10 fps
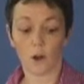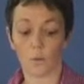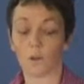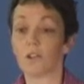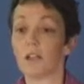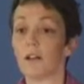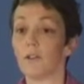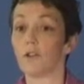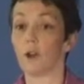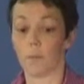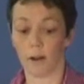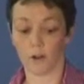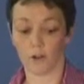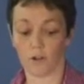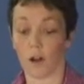were still in the top
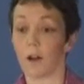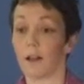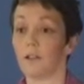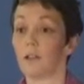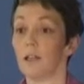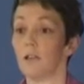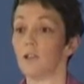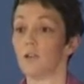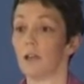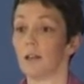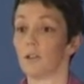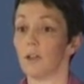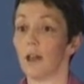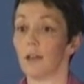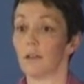100 drug list in
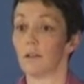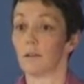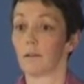2008.